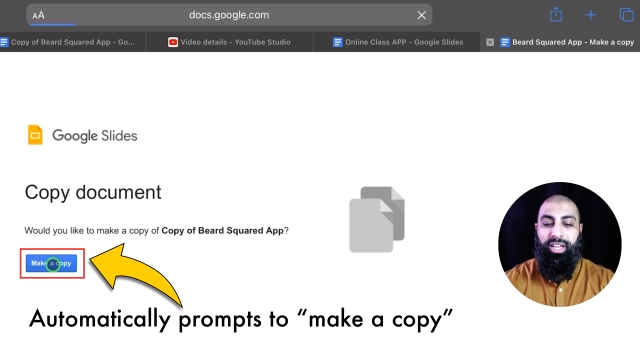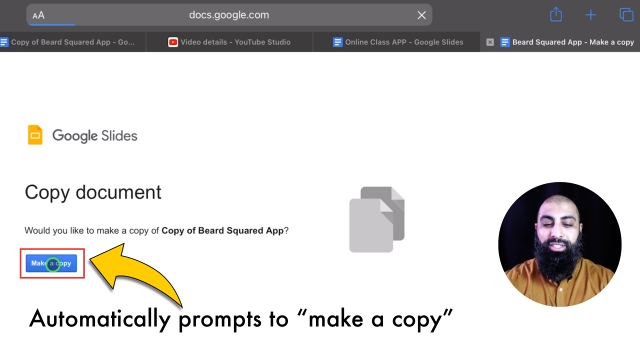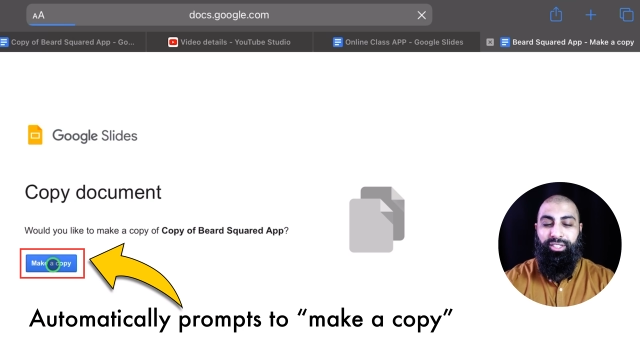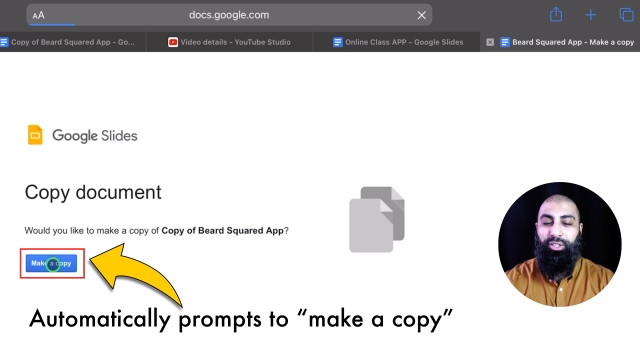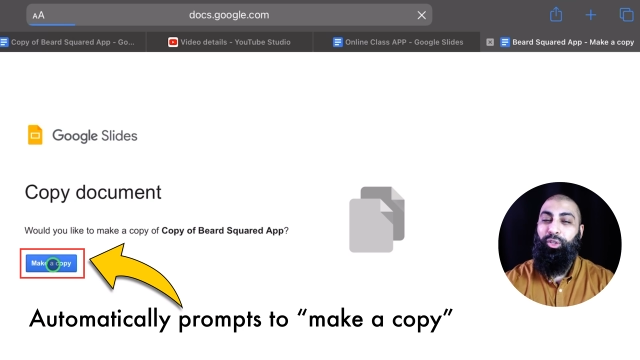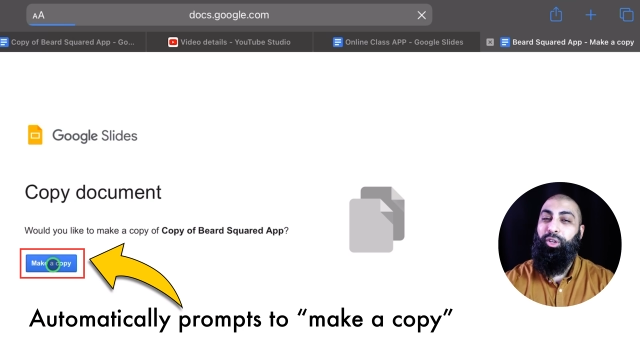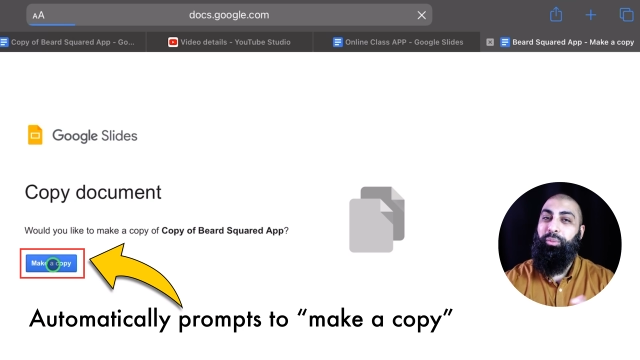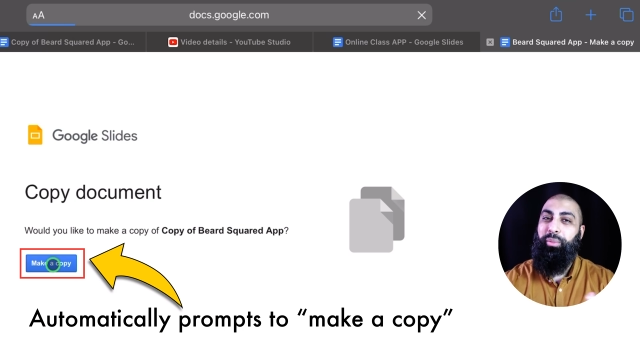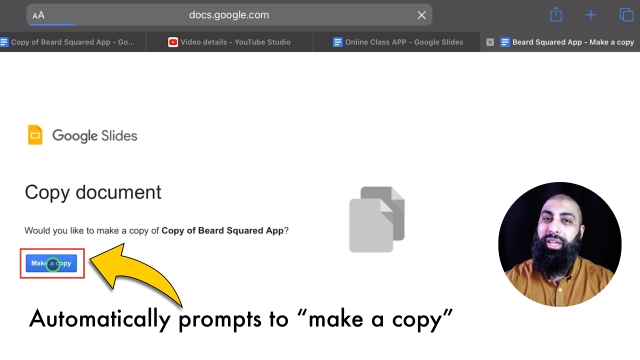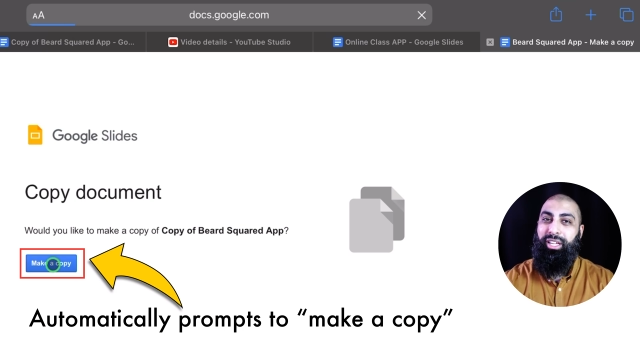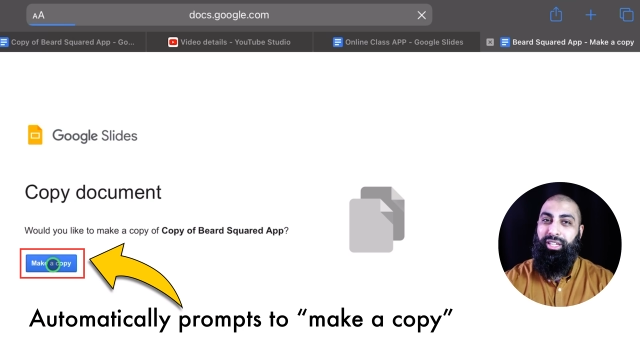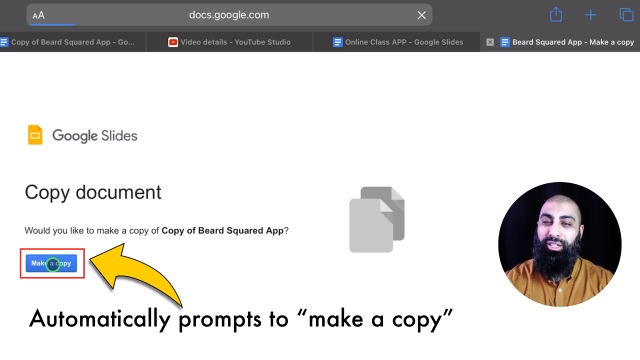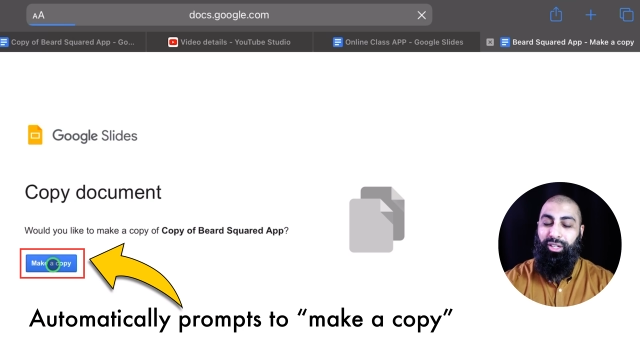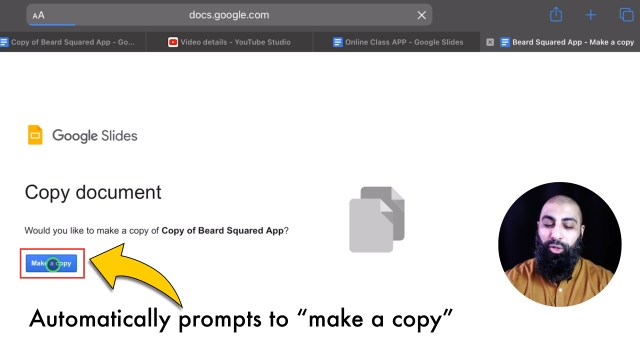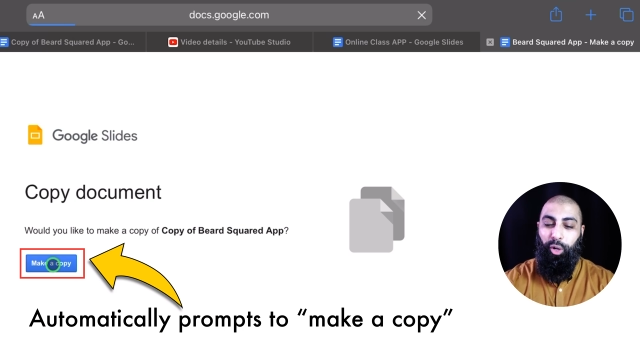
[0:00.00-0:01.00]
So you can make
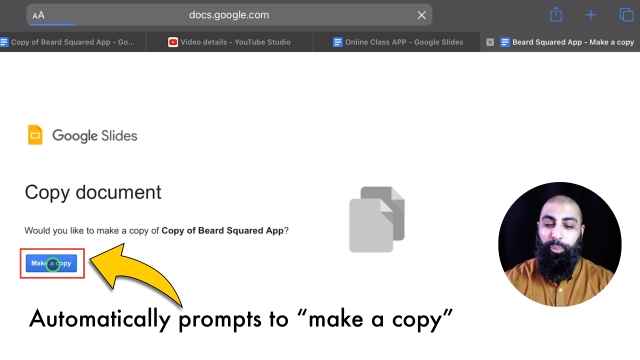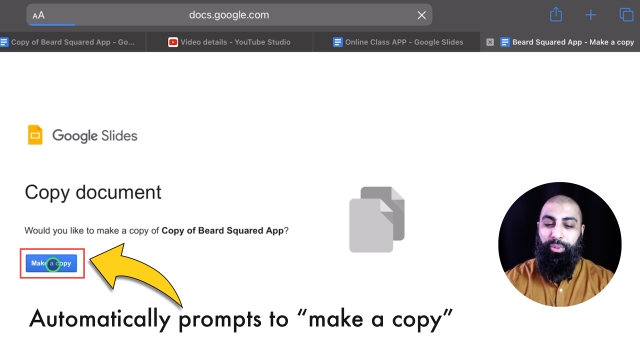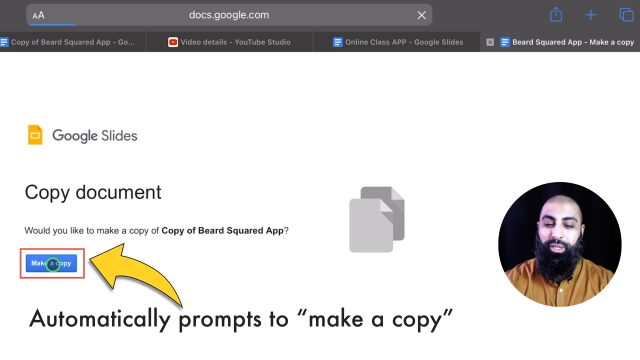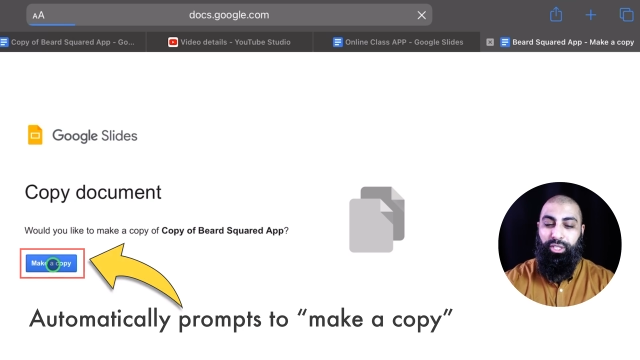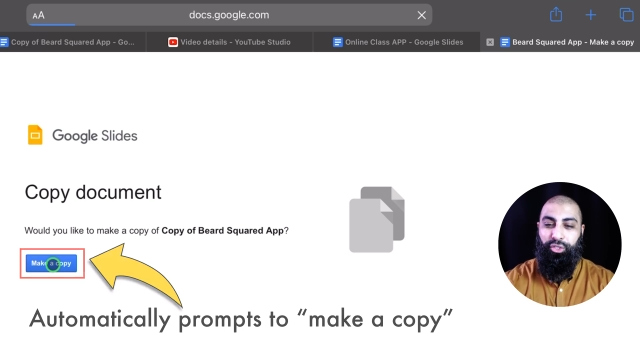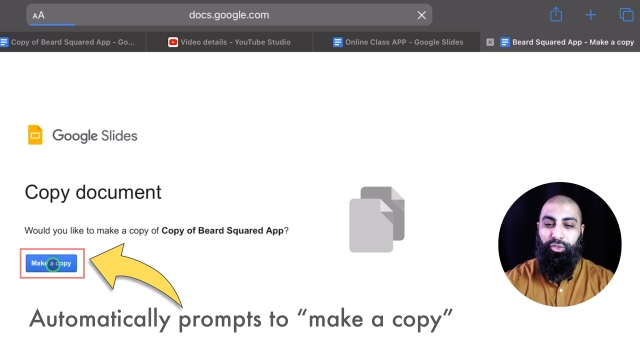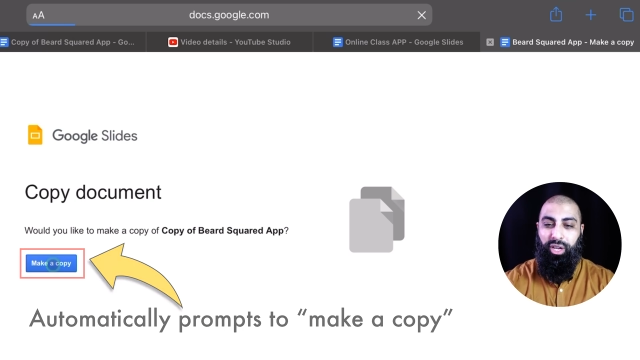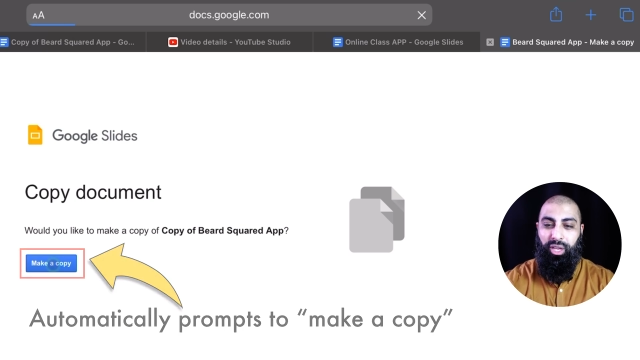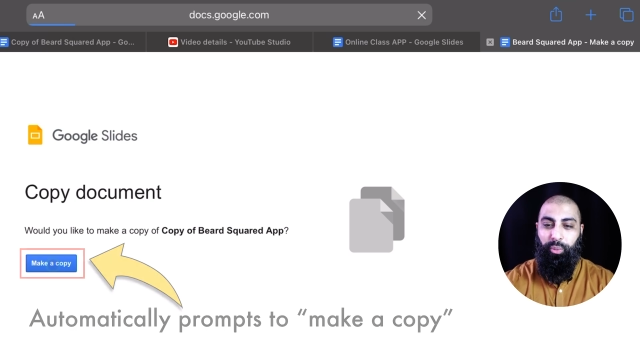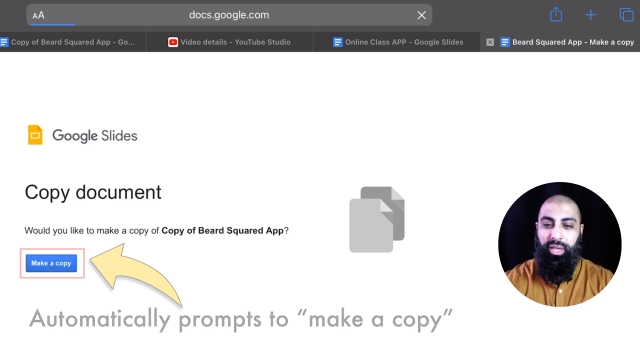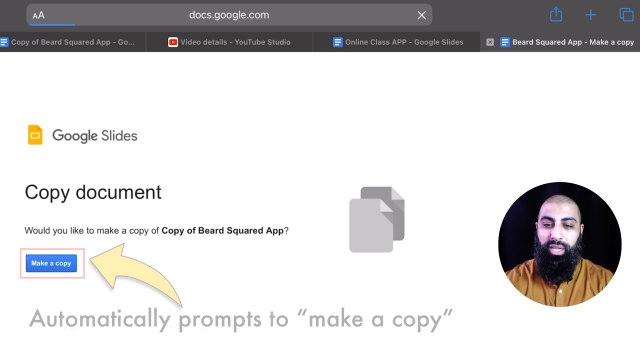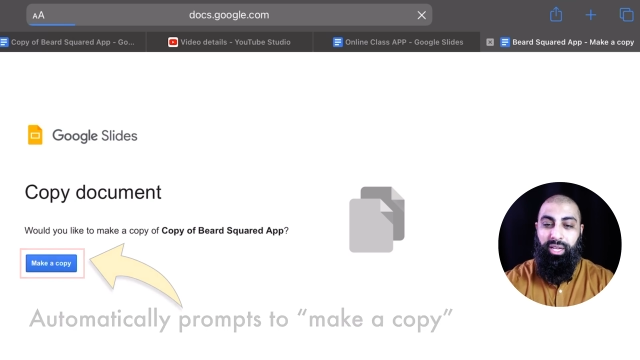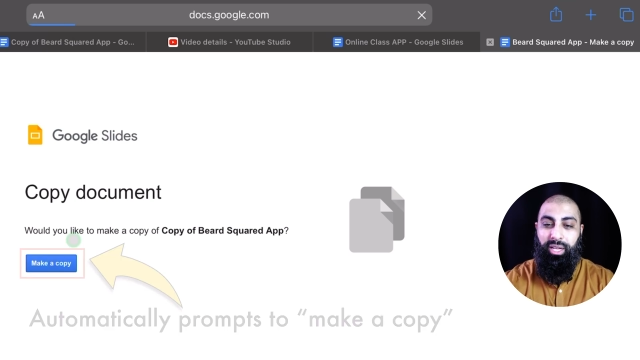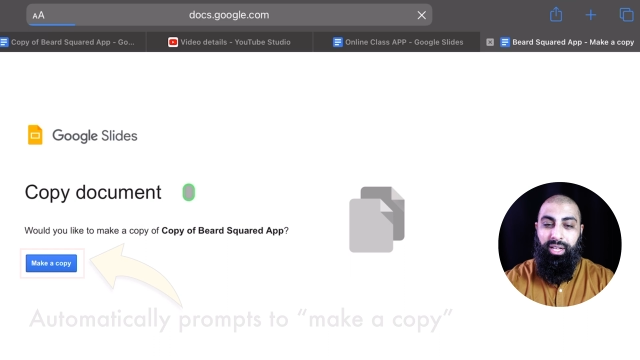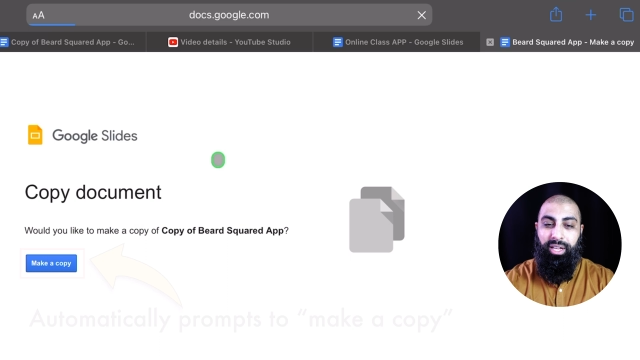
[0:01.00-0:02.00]
a, a copy straight away.